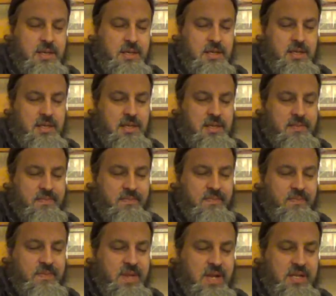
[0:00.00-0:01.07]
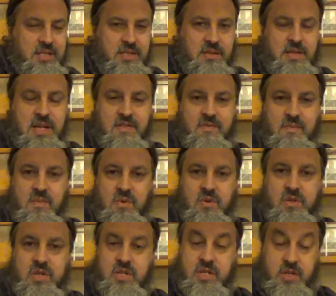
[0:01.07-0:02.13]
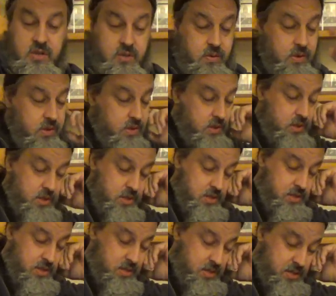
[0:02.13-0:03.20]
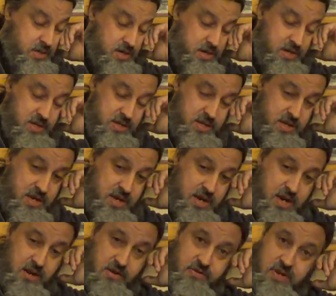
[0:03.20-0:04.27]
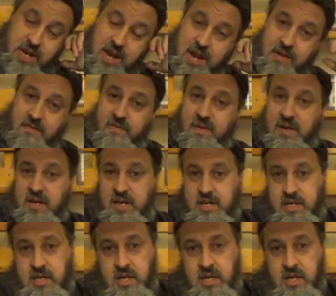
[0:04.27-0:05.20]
Uh, I still have more to do, uh, um, and I also have uh,